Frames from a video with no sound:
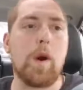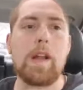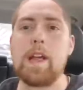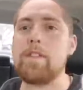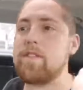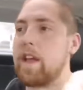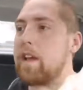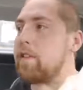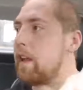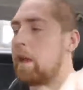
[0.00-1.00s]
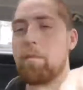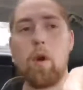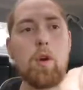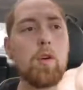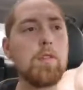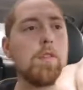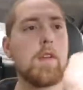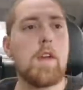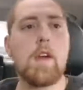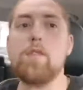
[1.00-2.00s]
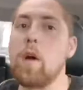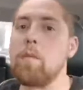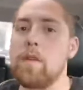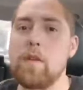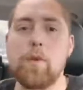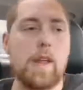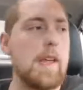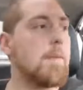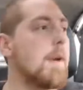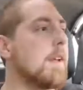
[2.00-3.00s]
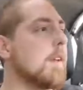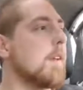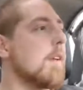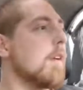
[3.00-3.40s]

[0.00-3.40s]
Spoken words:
I like steaks. I like burgers. So that's what I keep eating.